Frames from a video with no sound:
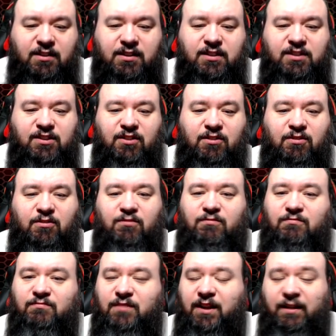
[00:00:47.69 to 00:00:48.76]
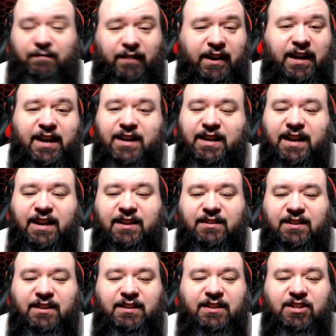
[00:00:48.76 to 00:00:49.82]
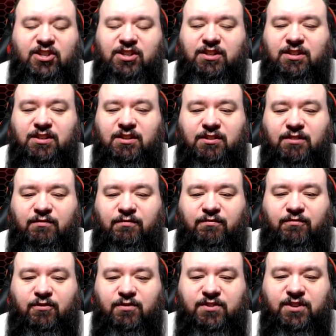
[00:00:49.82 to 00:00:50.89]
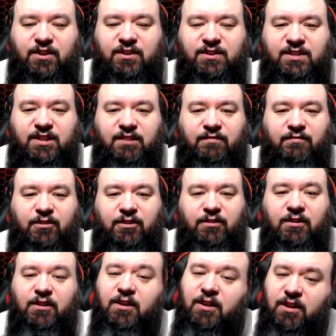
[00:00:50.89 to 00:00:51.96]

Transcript: So if I got to get a technician to four star silver,